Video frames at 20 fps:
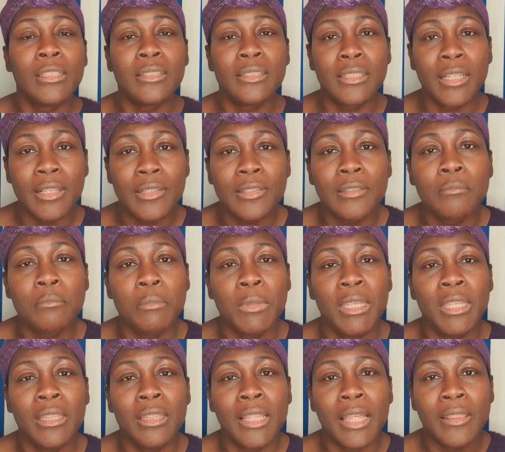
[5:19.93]
doesn't
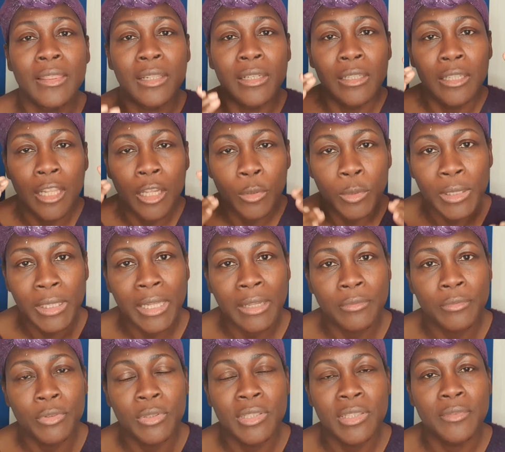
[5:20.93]
mean that the lower
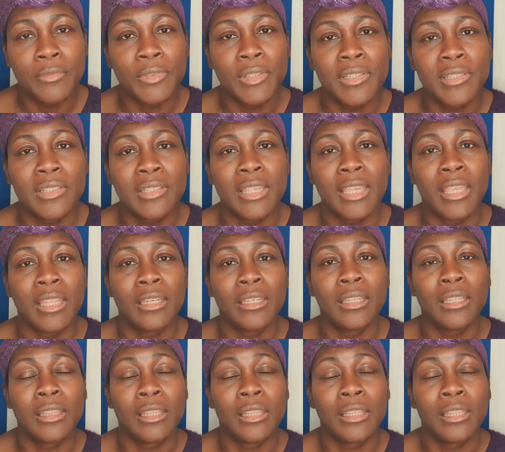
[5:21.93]
levels of the skin,